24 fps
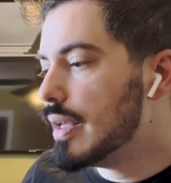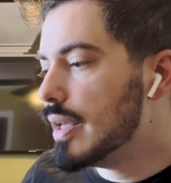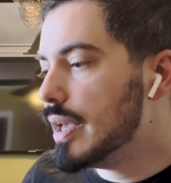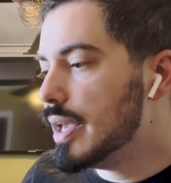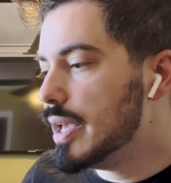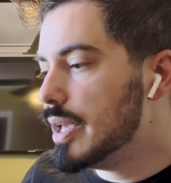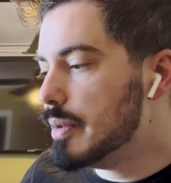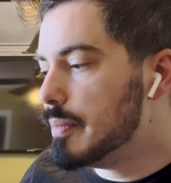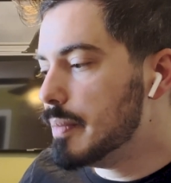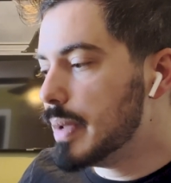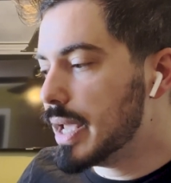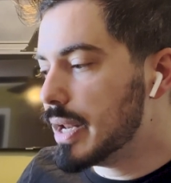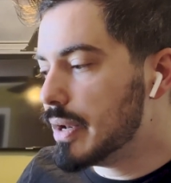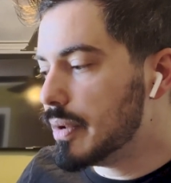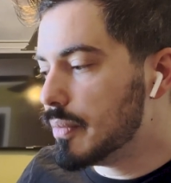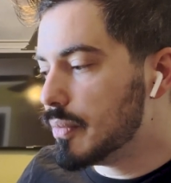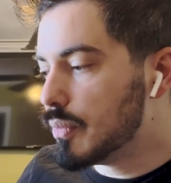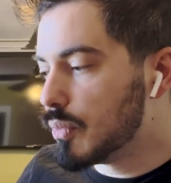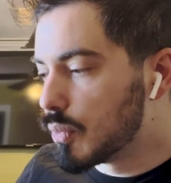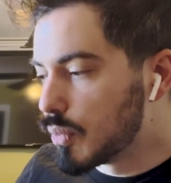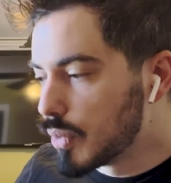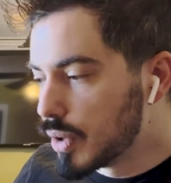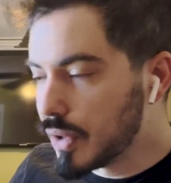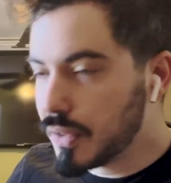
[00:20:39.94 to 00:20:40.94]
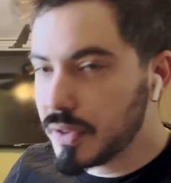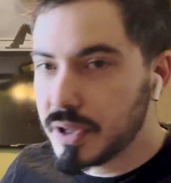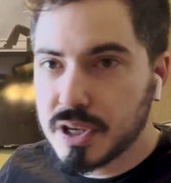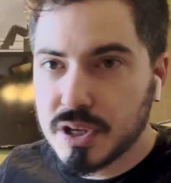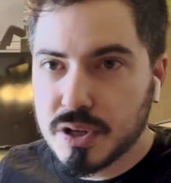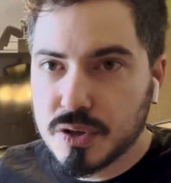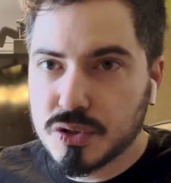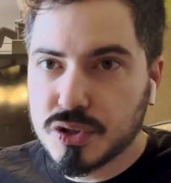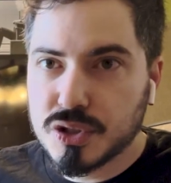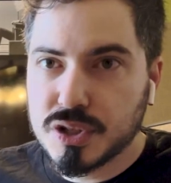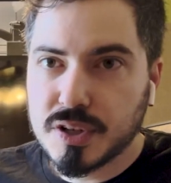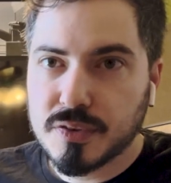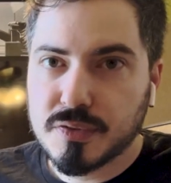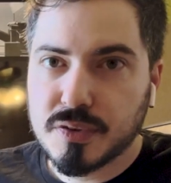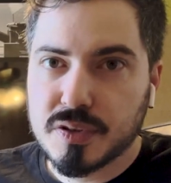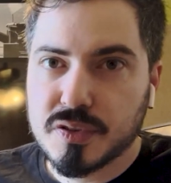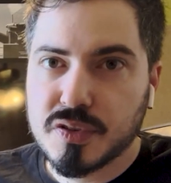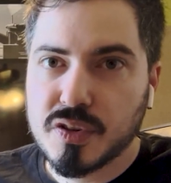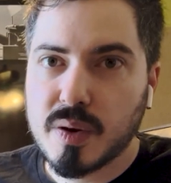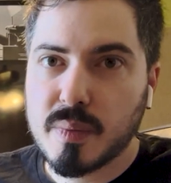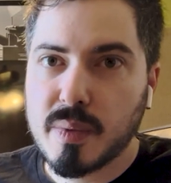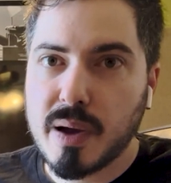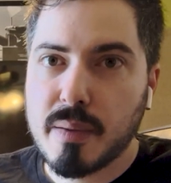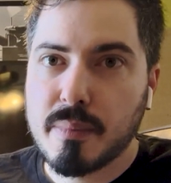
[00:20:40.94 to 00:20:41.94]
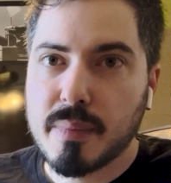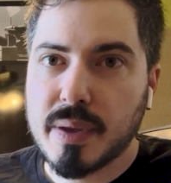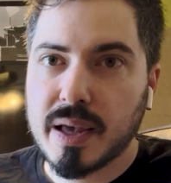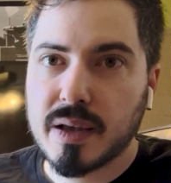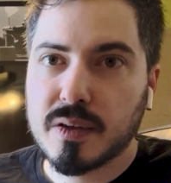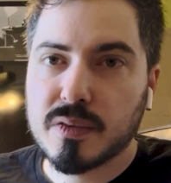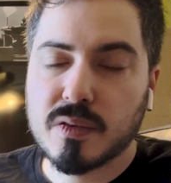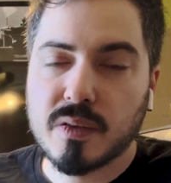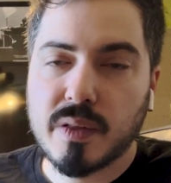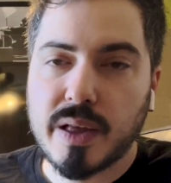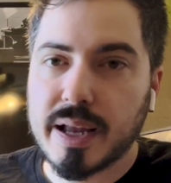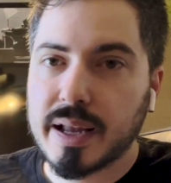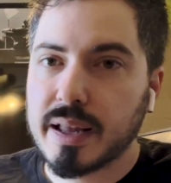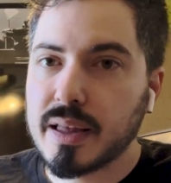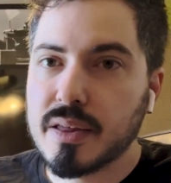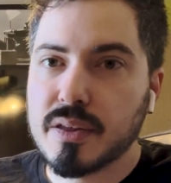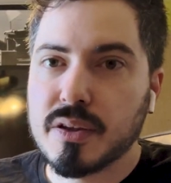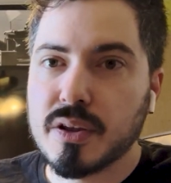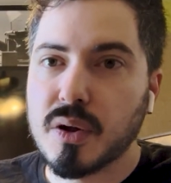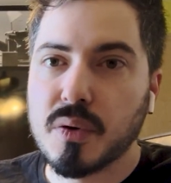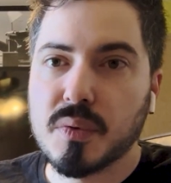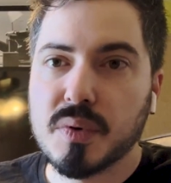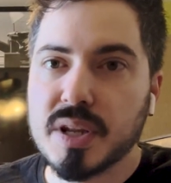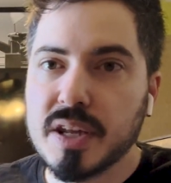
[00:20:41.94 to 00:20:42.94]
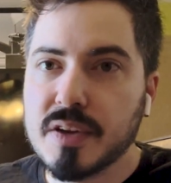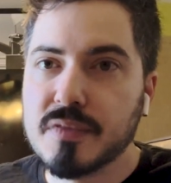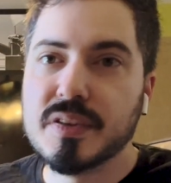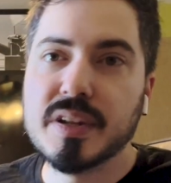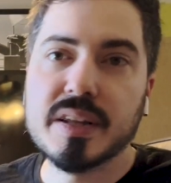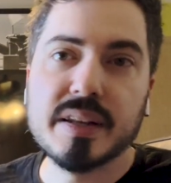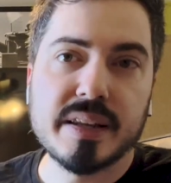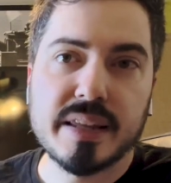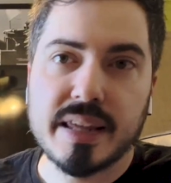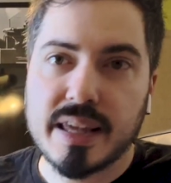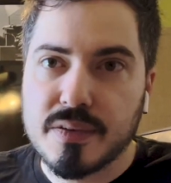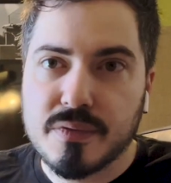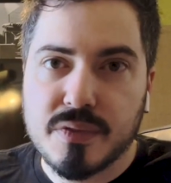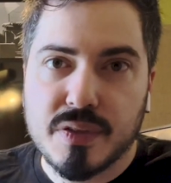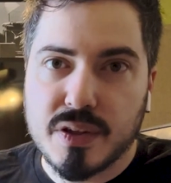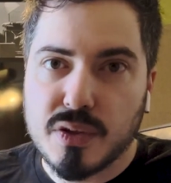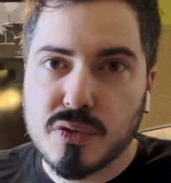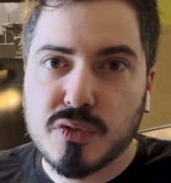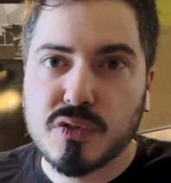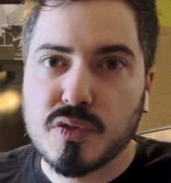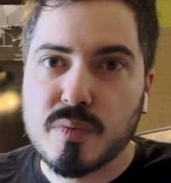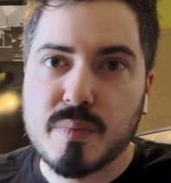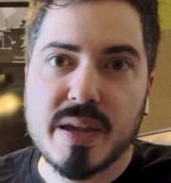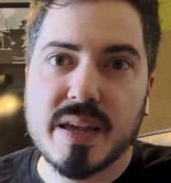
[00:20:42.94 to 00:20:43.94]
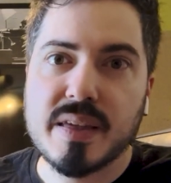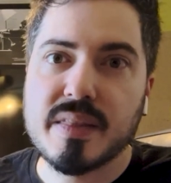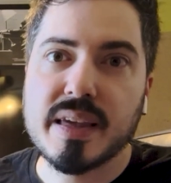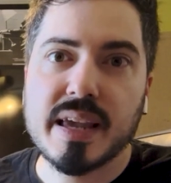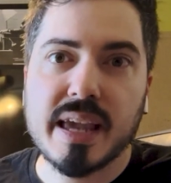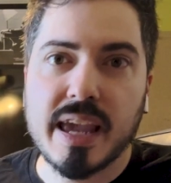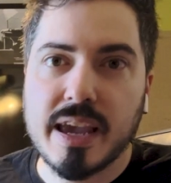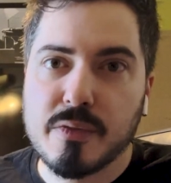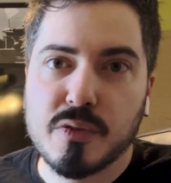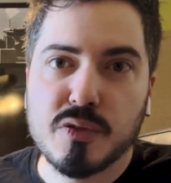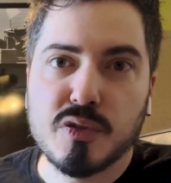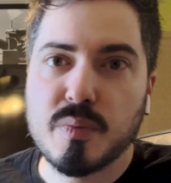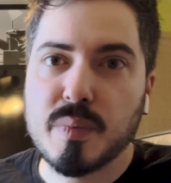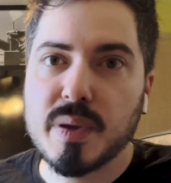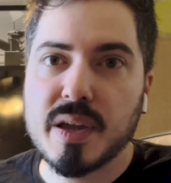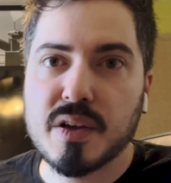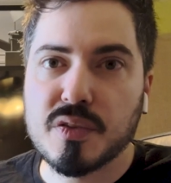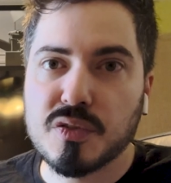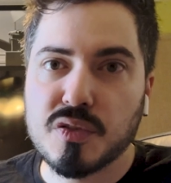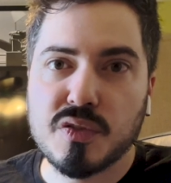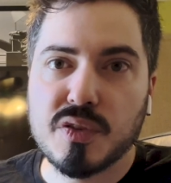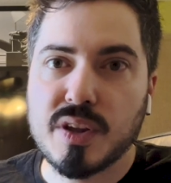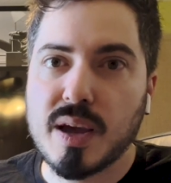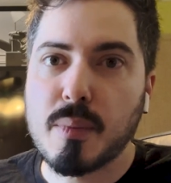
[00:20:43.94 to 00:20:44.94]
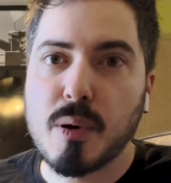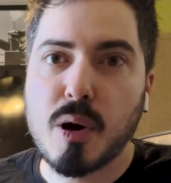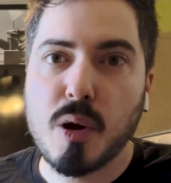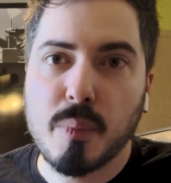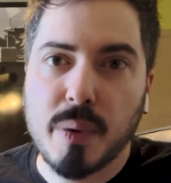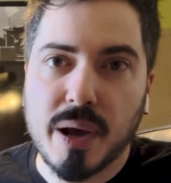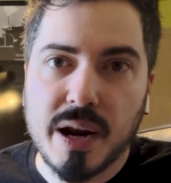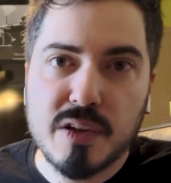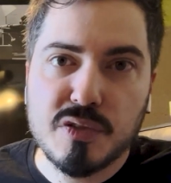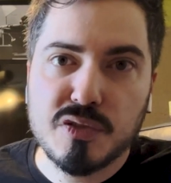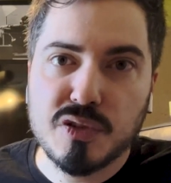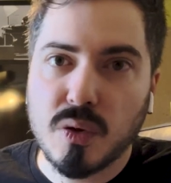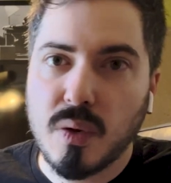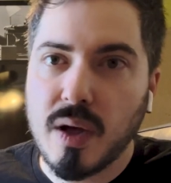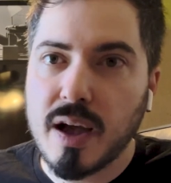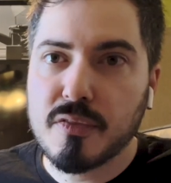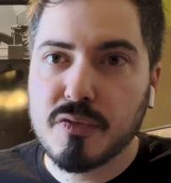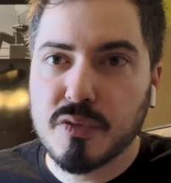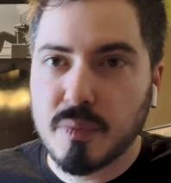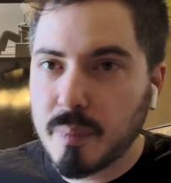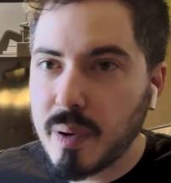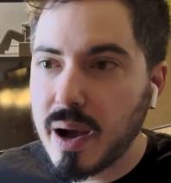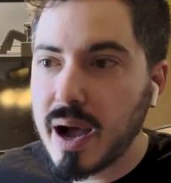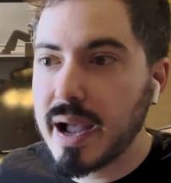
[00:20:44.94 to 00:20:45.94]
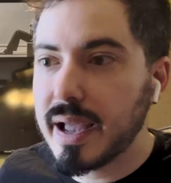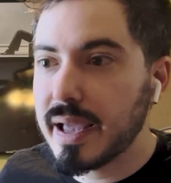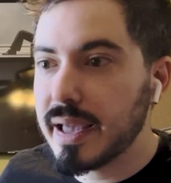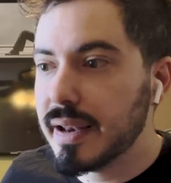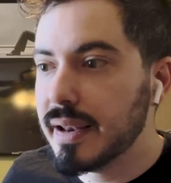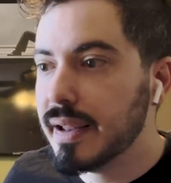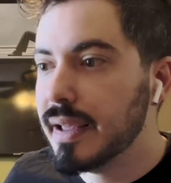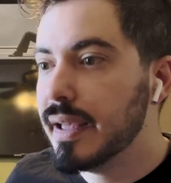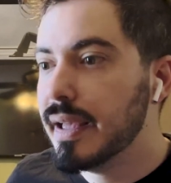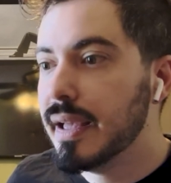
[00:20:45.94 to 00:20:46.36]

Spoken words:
It made a really huge difference in my mix. Like, Neve didn't give this to me. They gave it to me as a demo, but I still have to buy it.